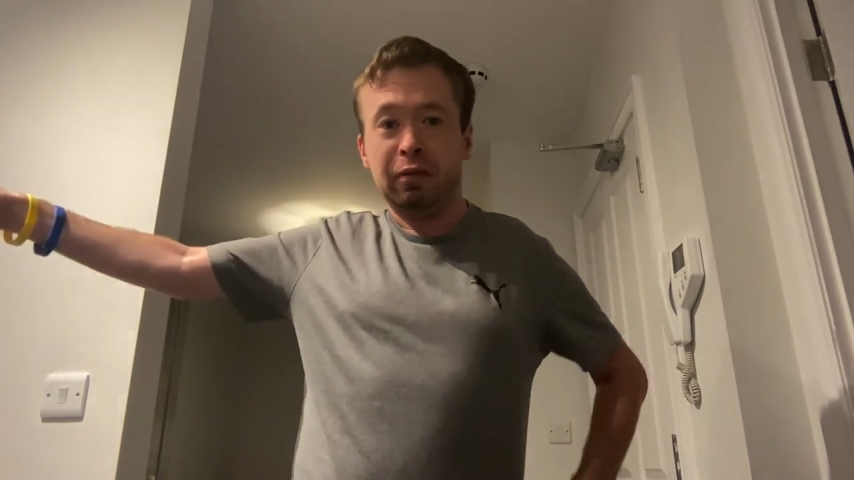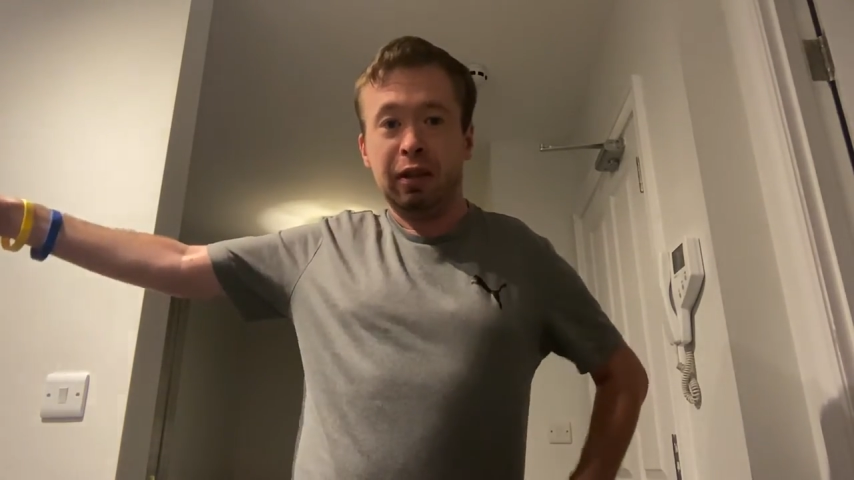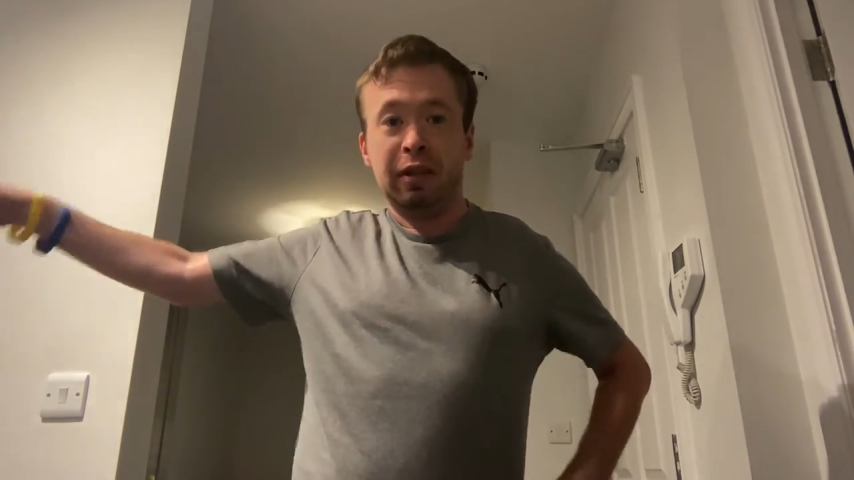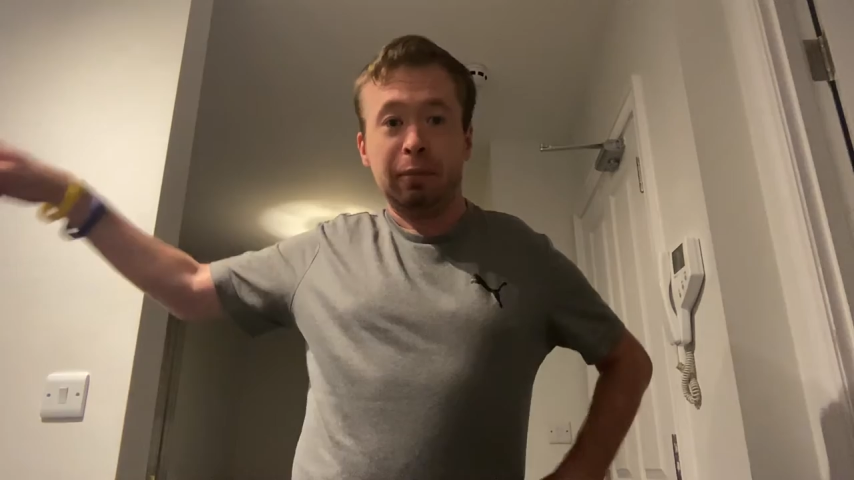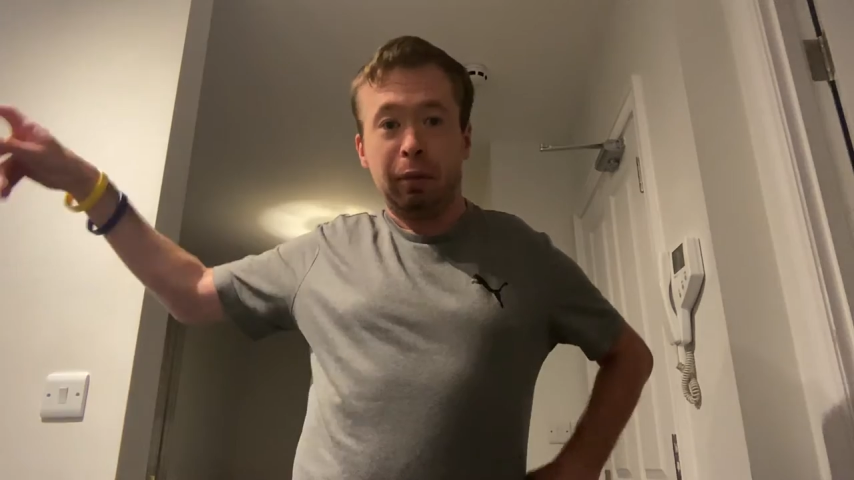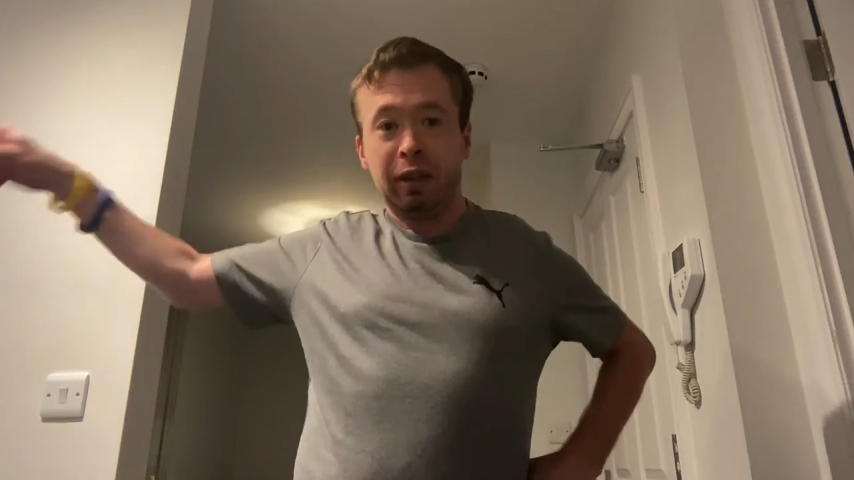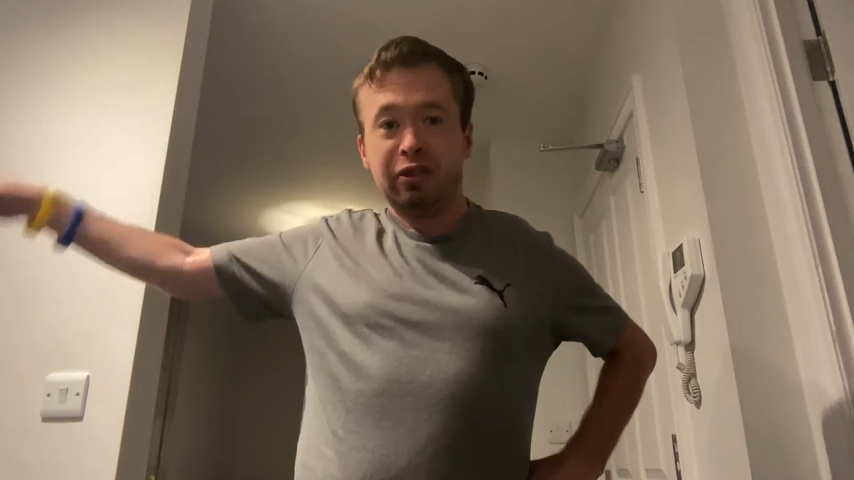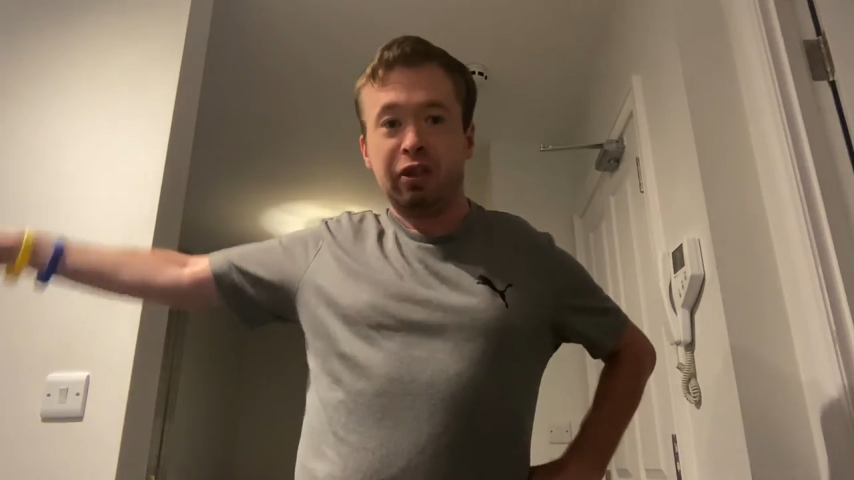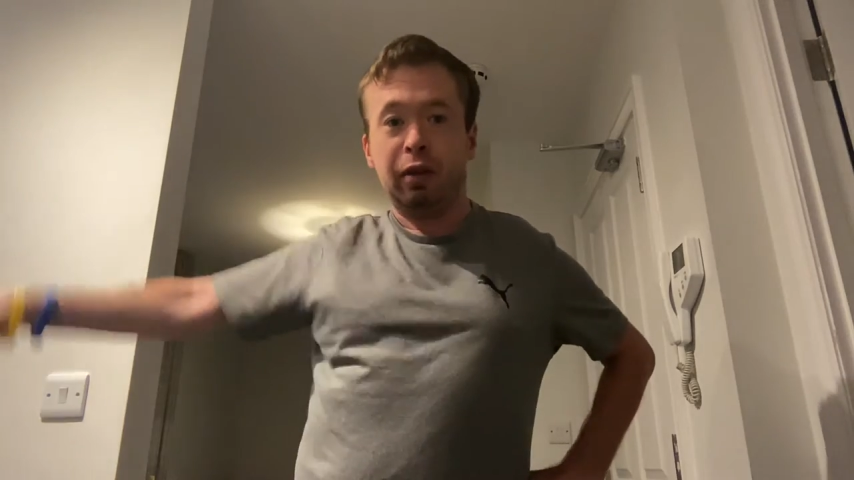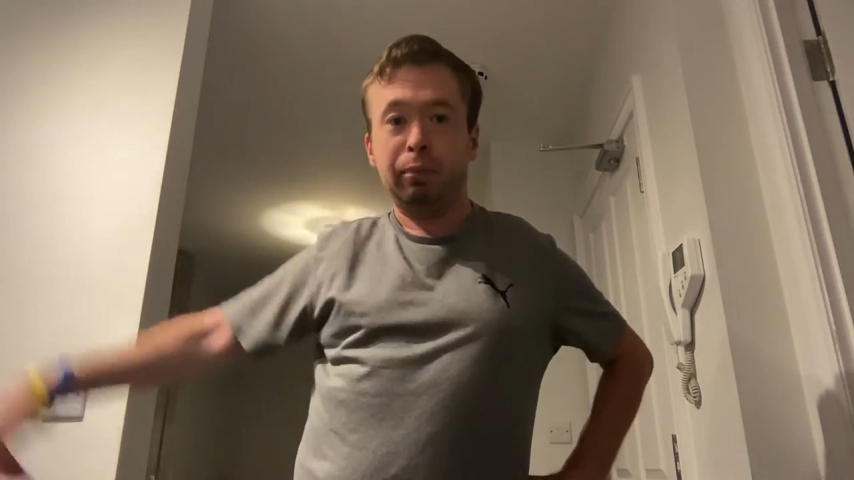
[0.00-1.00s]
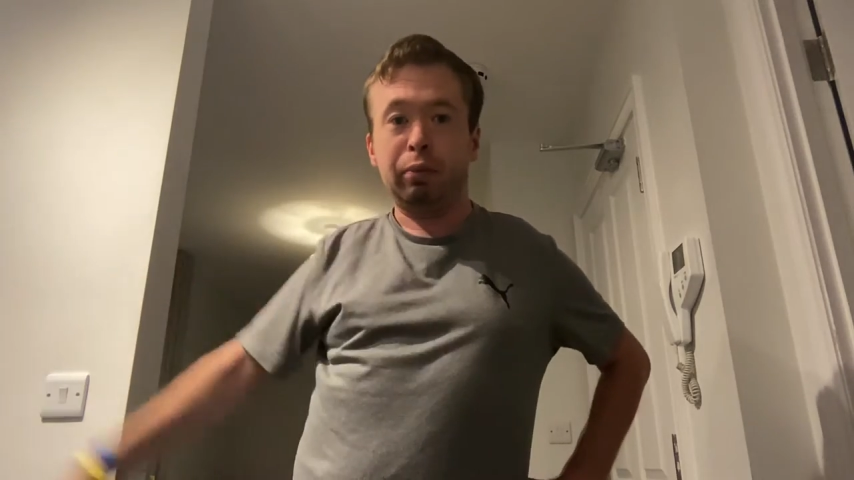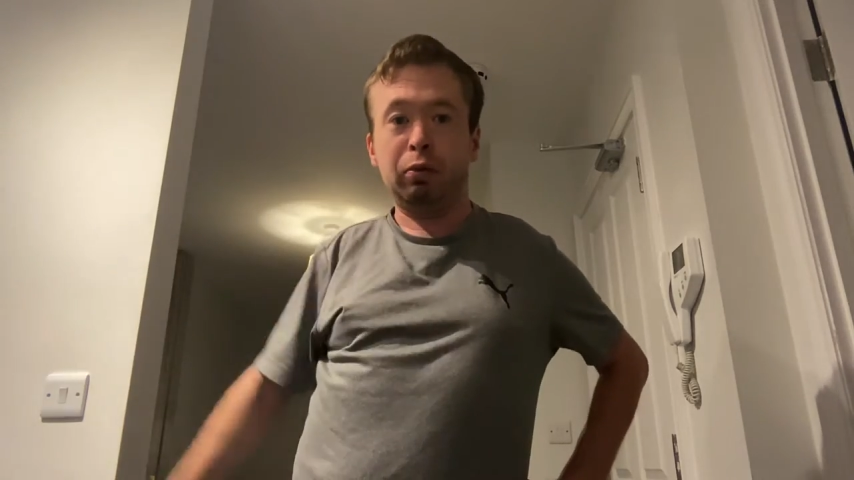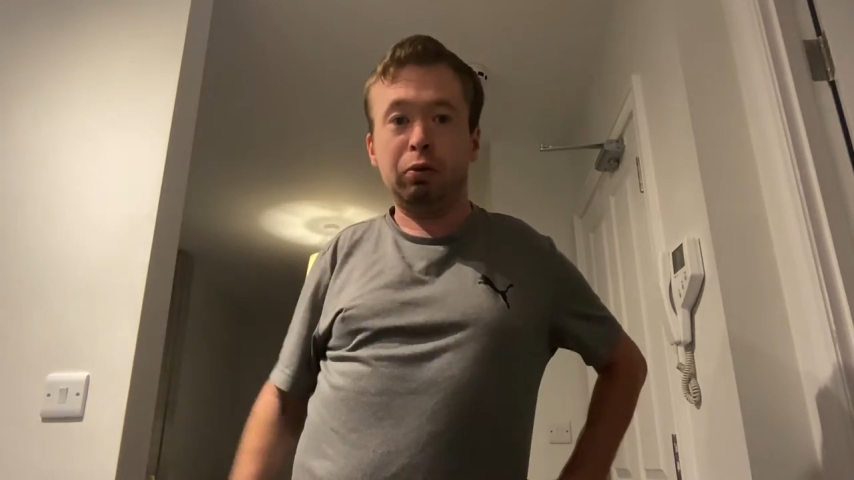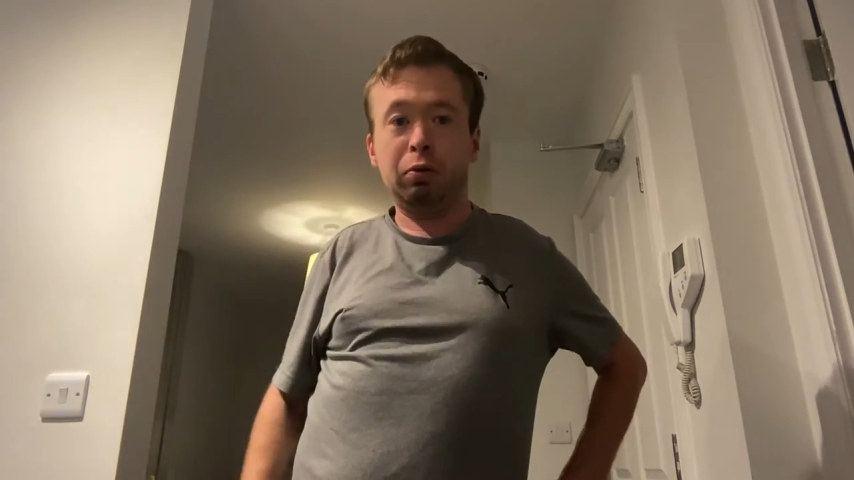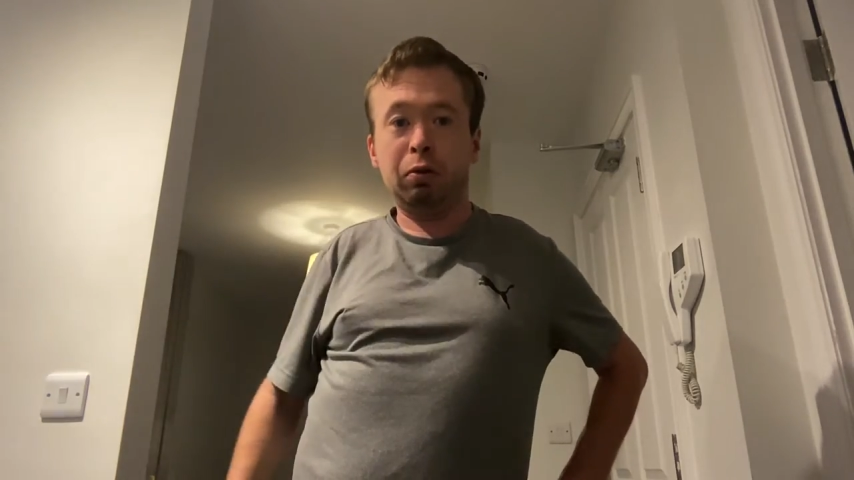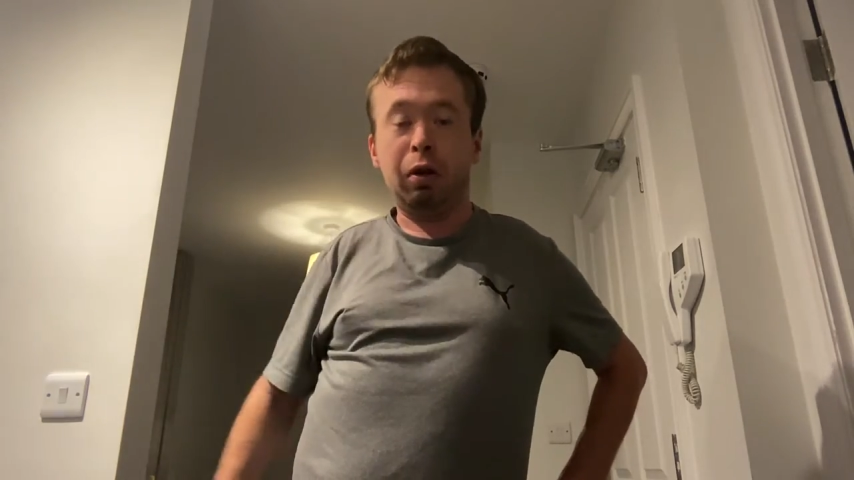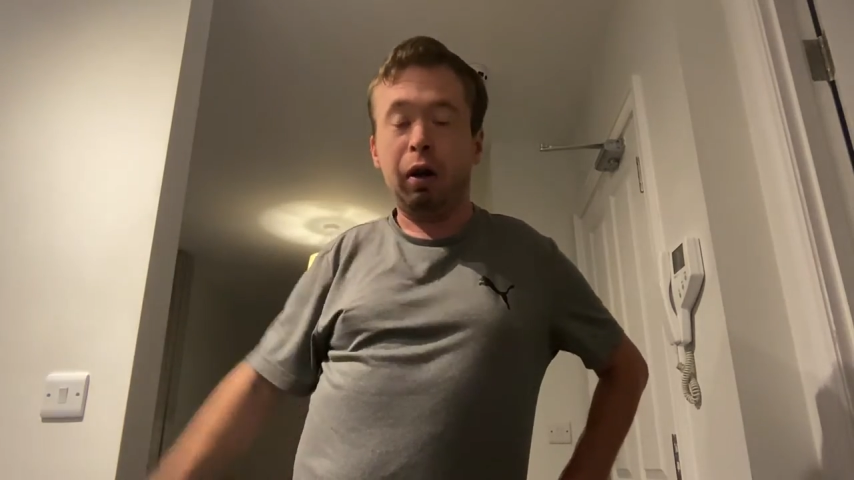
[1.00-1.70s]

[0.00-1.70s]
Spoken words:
leading by example